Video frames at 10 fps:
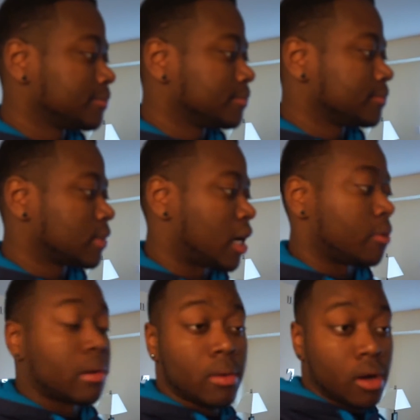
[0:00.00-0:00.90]
All
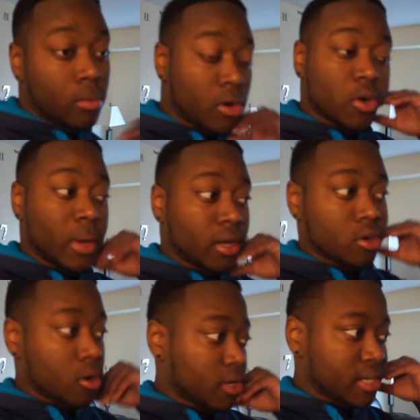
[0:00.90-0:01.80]
right, we're, uh, we're on the way to
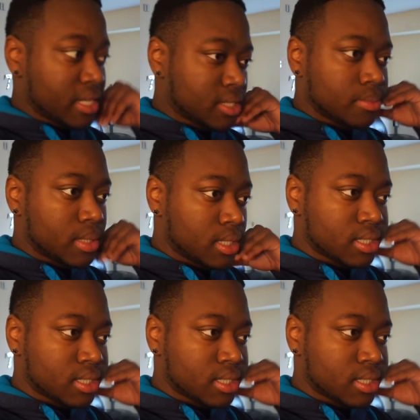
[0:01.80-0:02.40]
Kroger to get some uh,